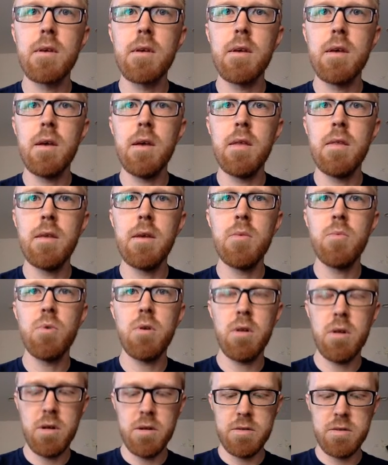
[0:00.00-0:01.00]
And then we'll
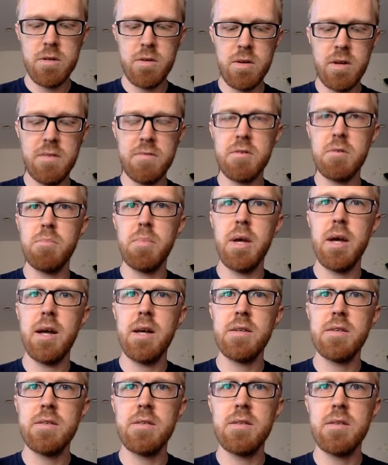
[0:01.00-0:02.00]
also have to
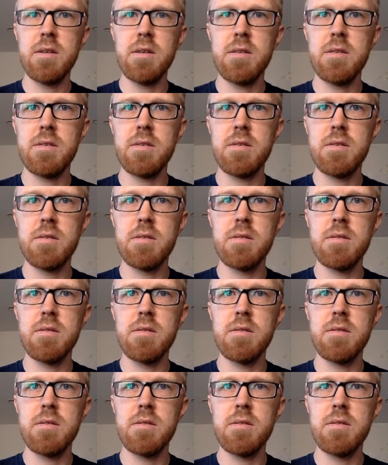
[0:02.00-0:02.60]
pass this